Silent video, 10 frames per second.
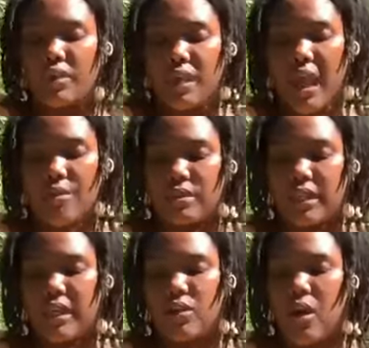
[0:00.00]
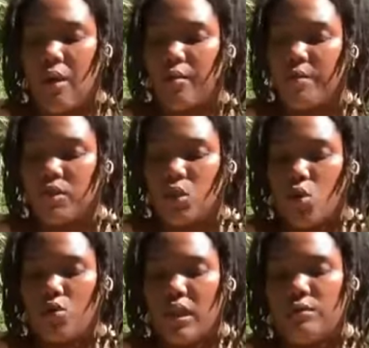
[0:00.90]
Then, hours later, I will be
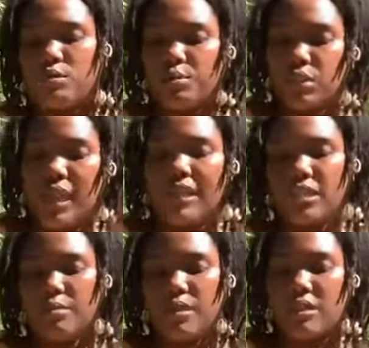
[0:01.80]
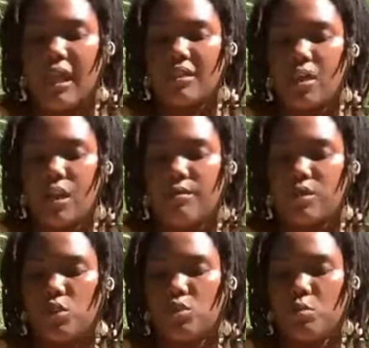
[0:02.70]
told that it was precisely because I thought I
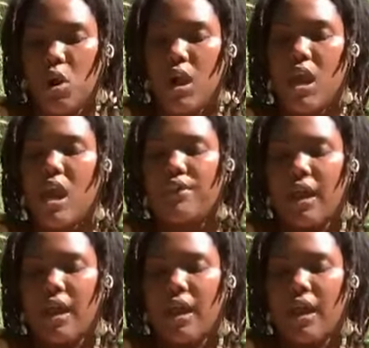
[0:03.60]
was so smart